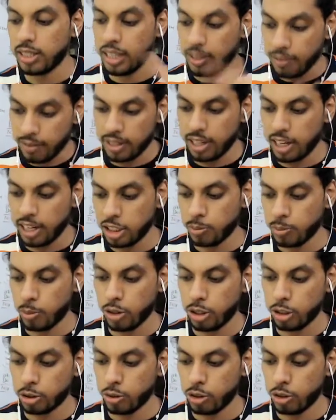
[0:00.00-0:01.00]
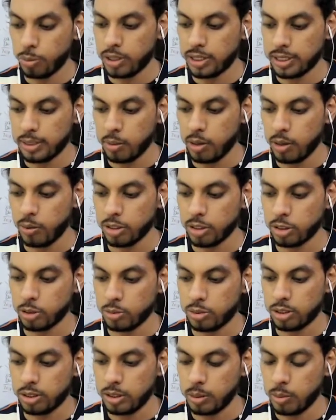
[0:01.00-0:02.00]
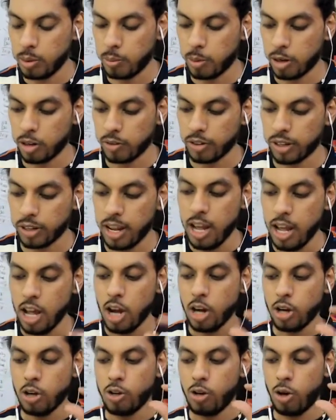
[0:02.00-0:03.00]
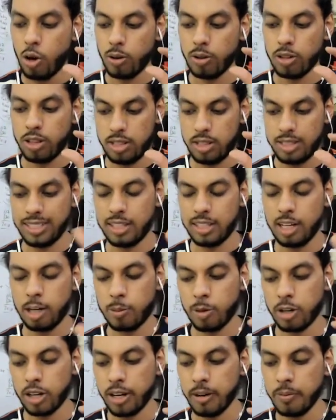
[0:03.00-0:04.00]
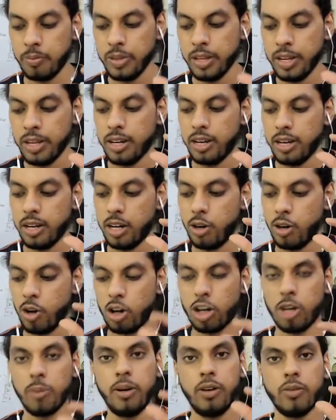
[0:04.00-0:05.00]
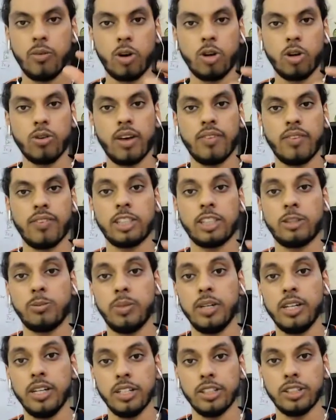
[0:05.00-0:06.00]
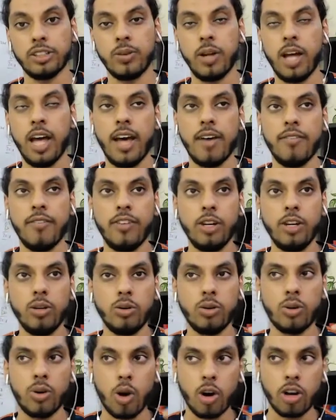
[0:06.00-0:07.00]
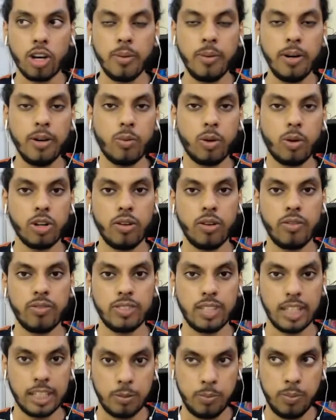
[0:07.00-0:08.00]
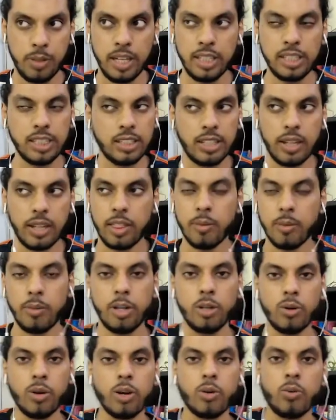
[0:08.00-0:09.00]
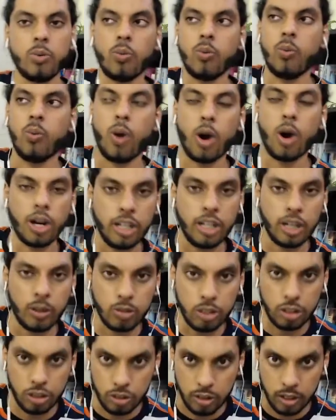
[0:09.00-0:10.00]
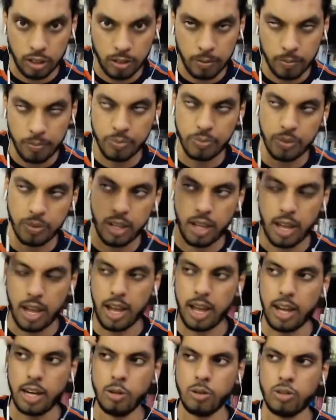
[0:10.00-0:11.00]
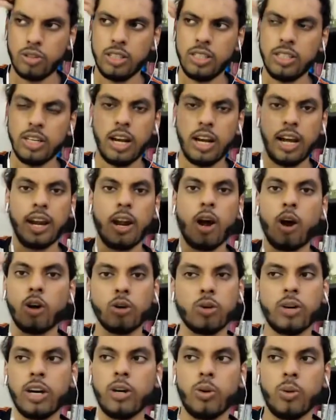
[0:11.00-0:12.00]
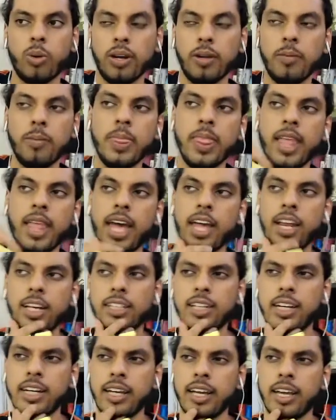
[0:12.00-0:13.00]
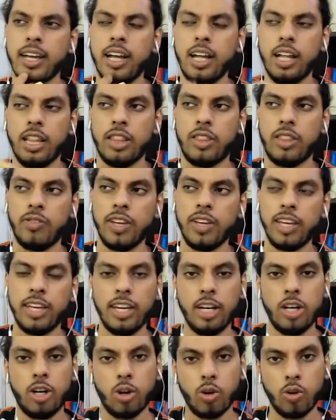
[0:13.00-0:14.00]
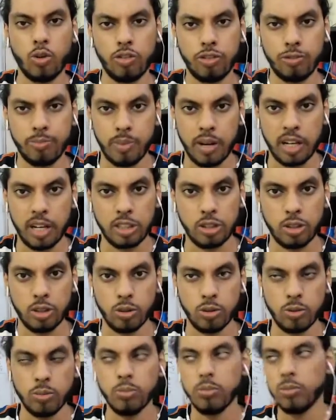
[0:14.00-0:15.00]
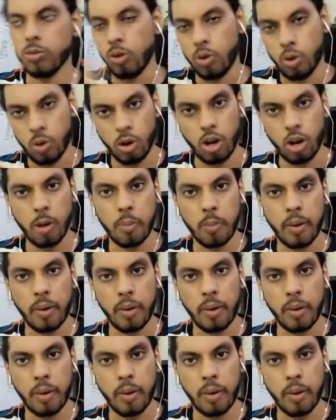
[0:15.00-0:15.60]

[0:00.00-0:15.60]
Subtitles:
even the next point is going to be the similar part of it. Third part again, document what you have experienced. When you document what you have experienced, is nothing but you are walking down the street and you see an auto guy going. It's like the way he drove past you, good or